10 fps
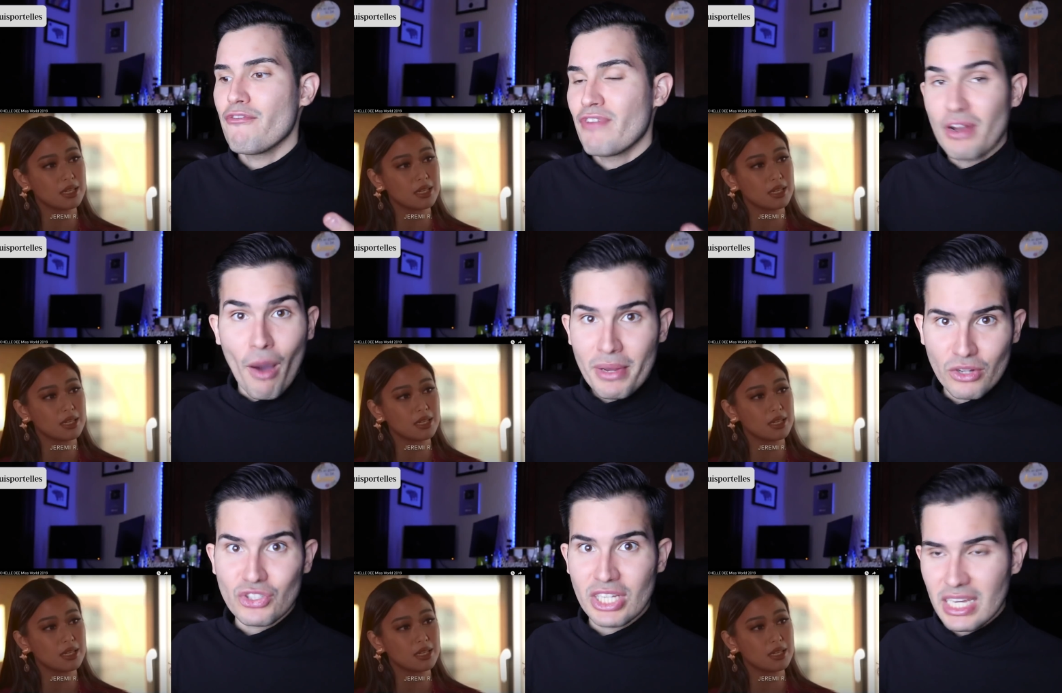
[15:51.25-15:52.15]

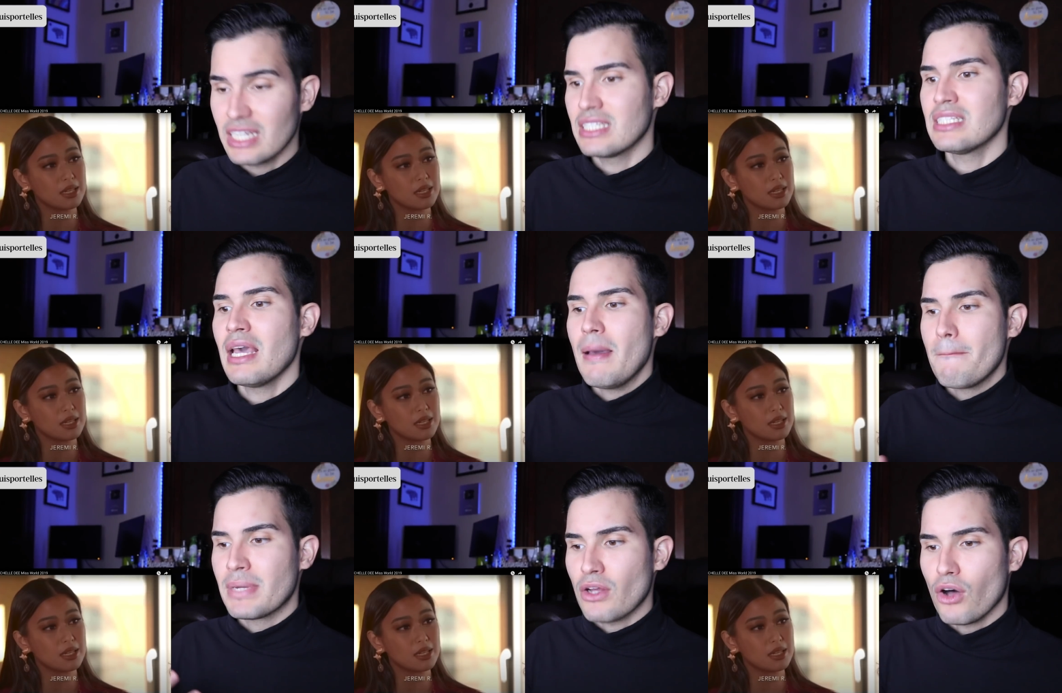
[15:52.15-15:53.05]
Speaker 1: phenomenal she is,
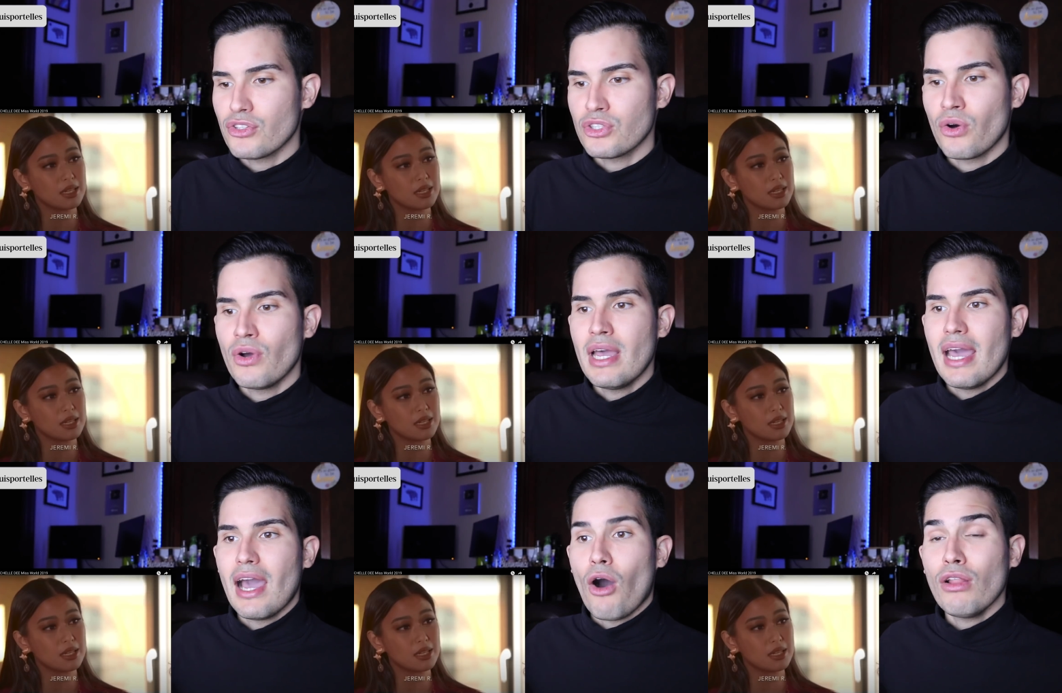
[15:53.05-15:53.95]
but also
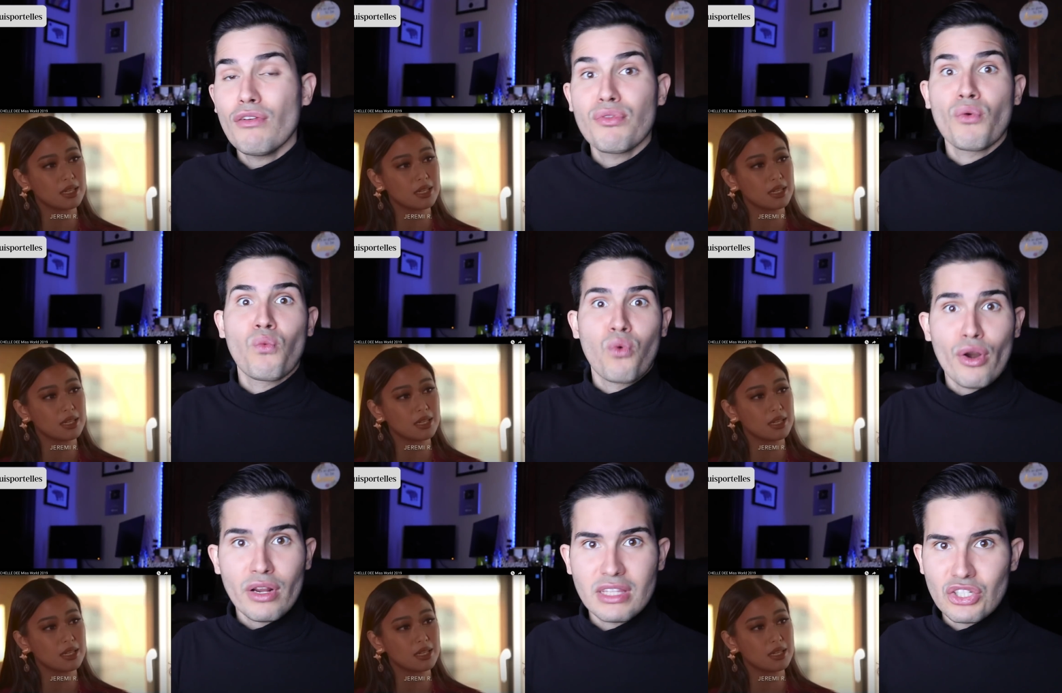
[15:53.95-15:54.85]
all of the
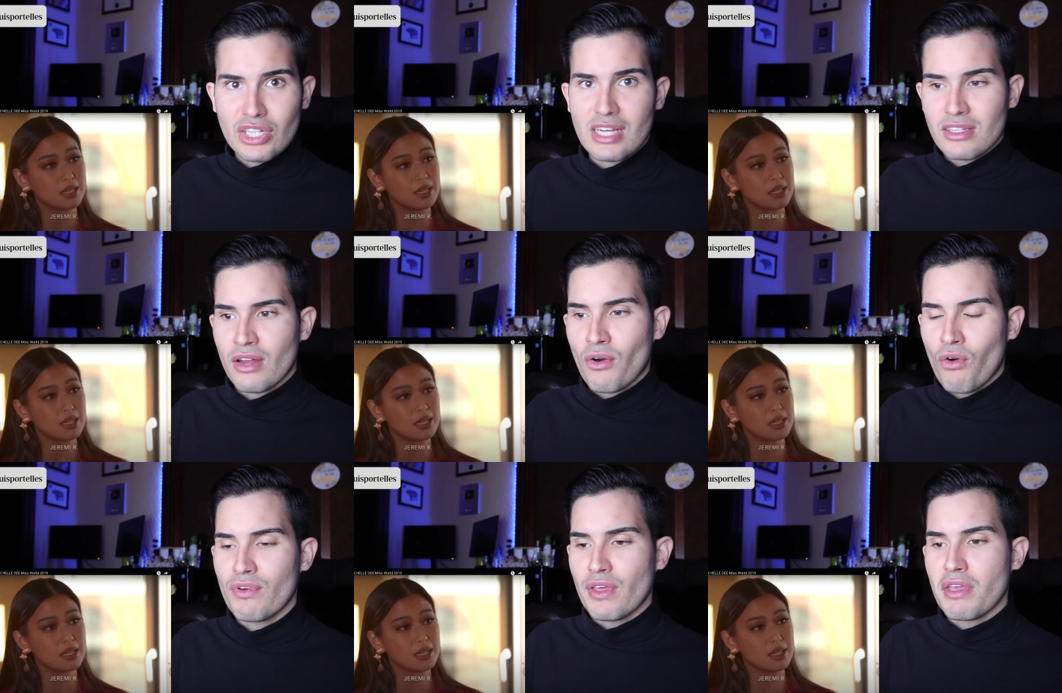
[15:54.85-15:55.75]
work that she has done
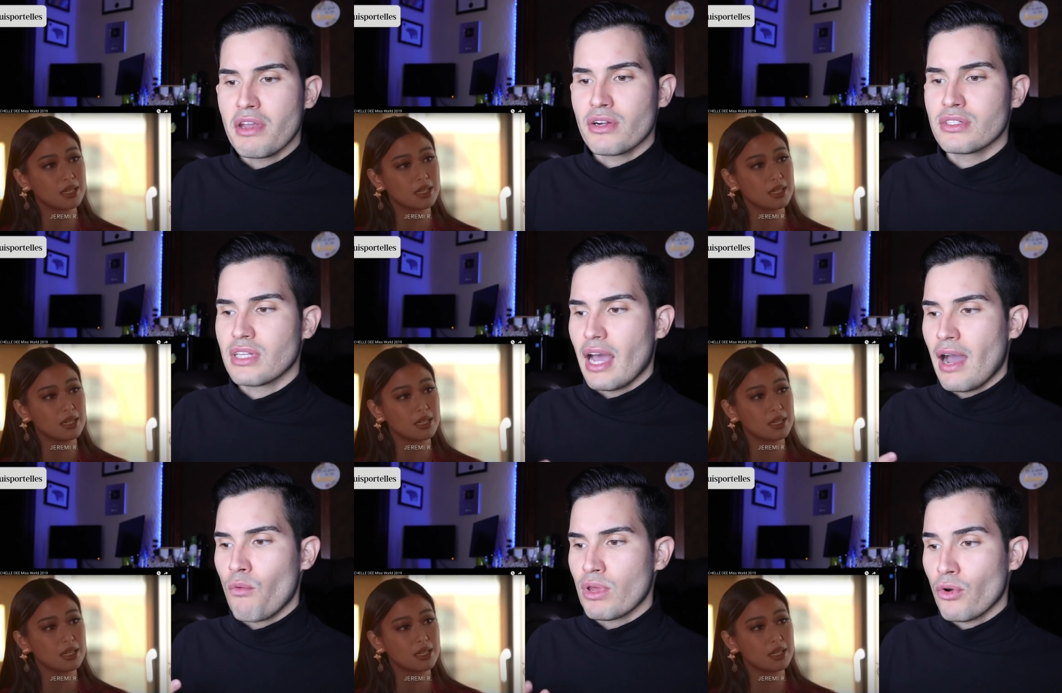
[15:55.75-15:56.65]
over the years
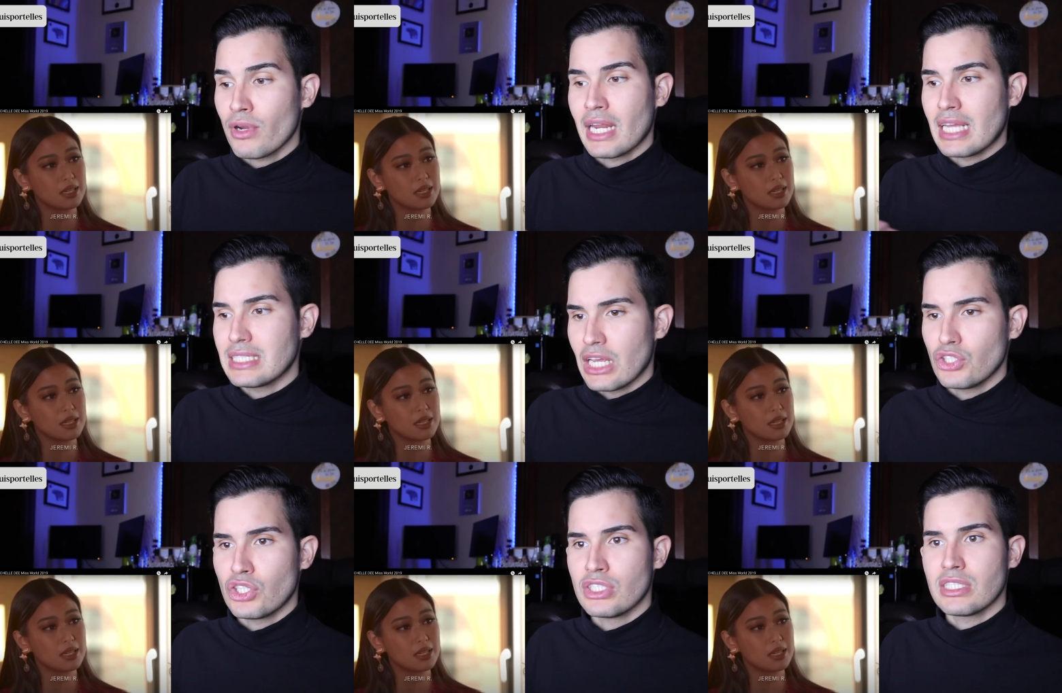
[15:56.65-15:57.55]
uh, with
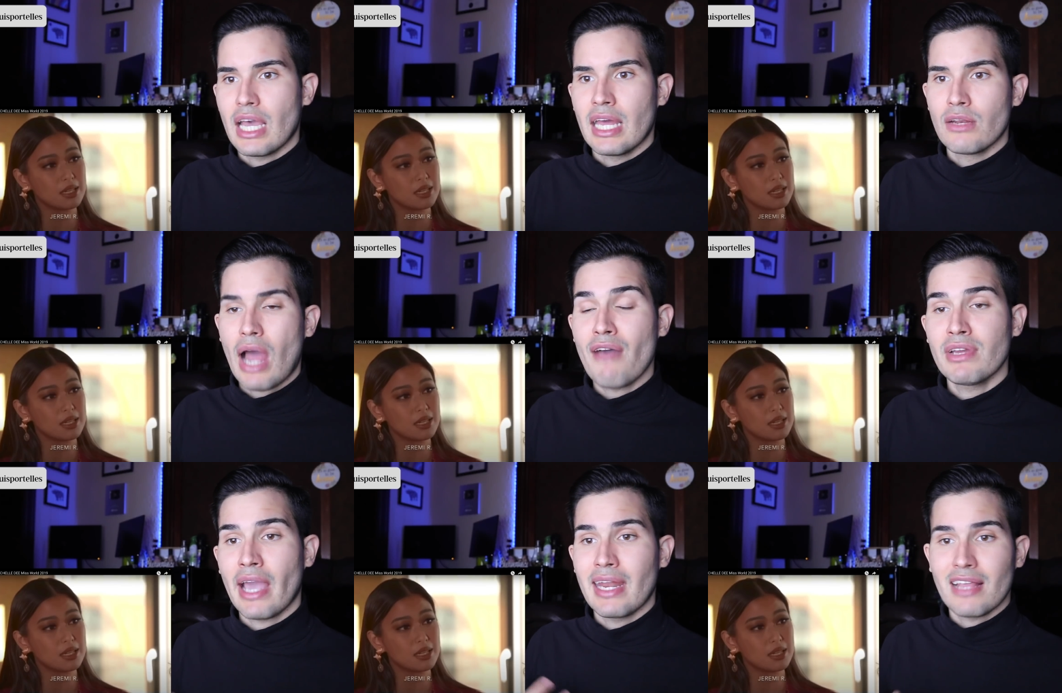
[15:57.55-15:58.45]
organizations and
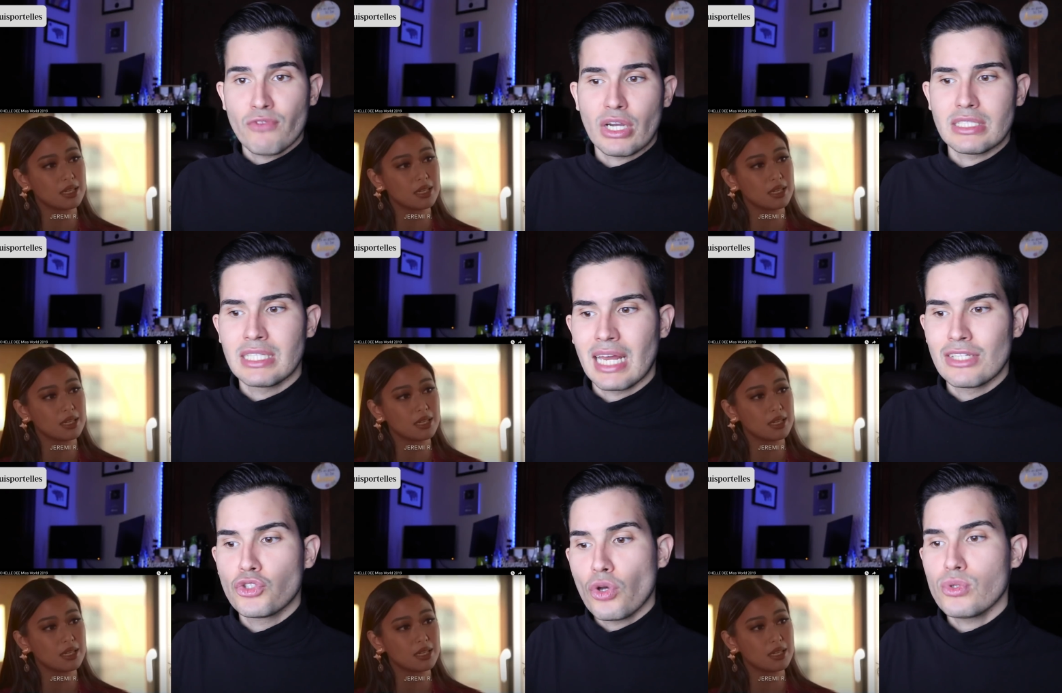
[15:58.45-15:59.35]
having an advocacy that
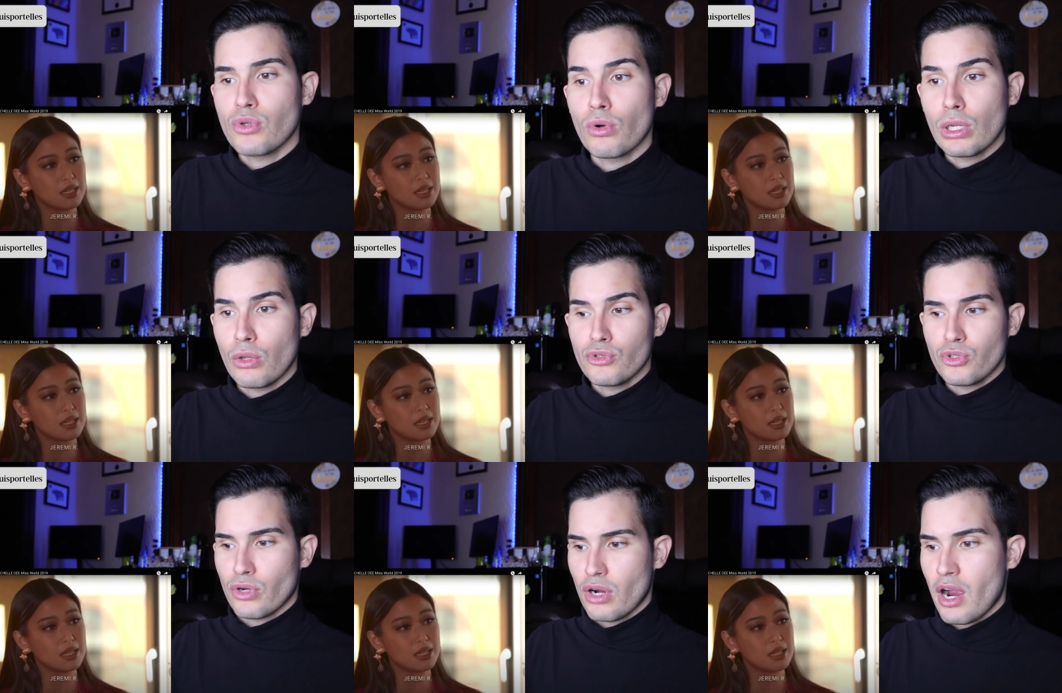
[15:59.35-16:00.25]
is so so close
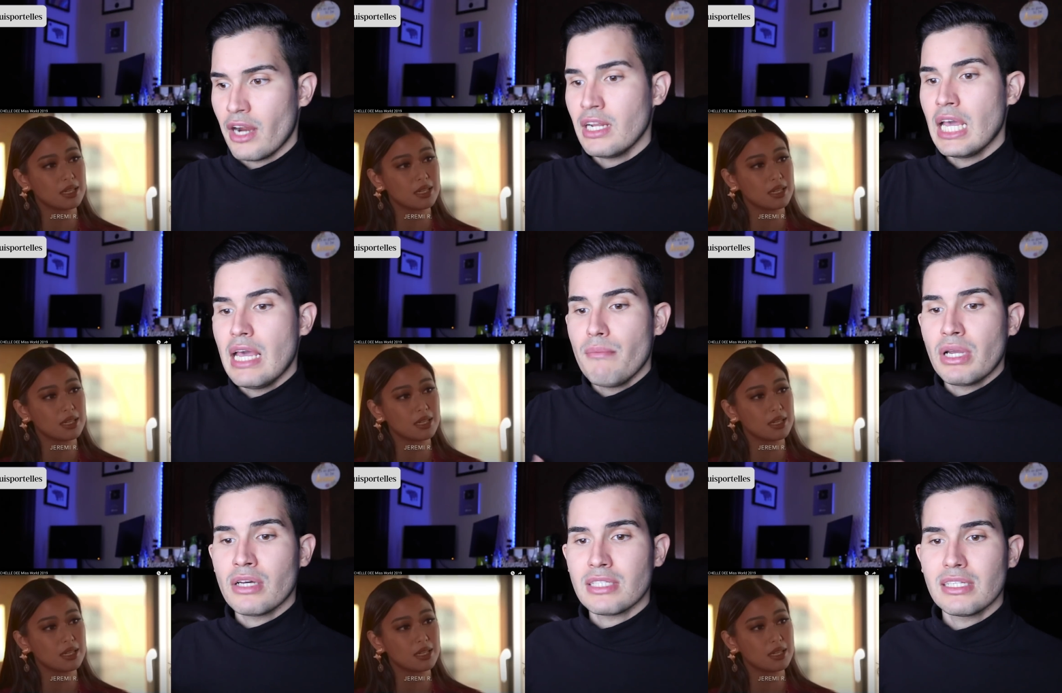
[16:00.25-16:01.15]
to her heart,
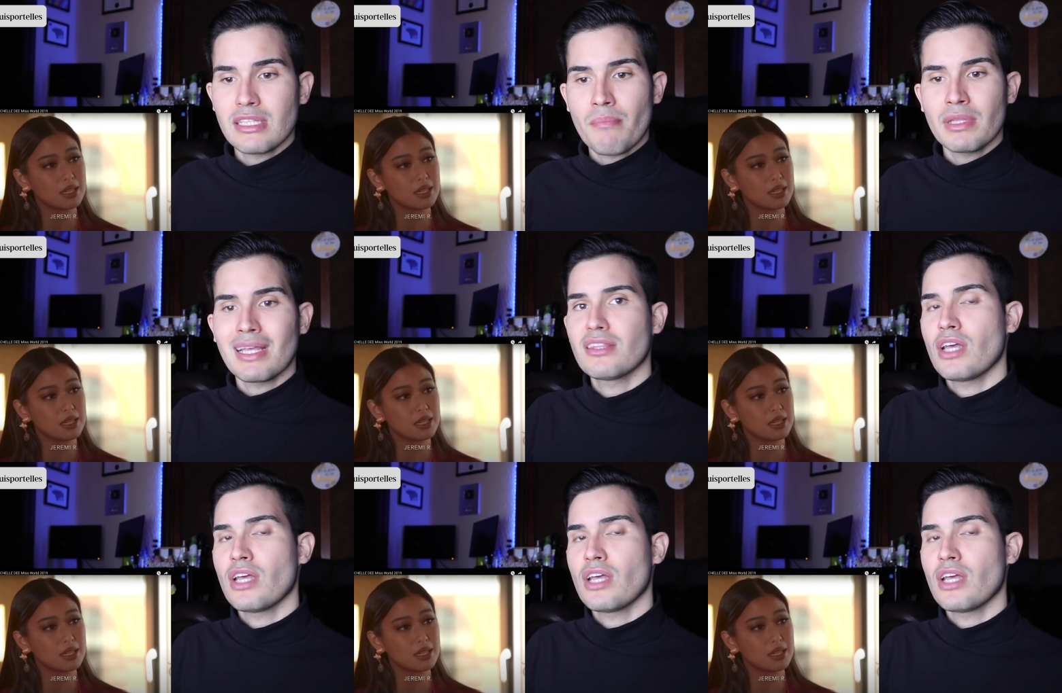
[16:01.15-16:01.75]
because it's something that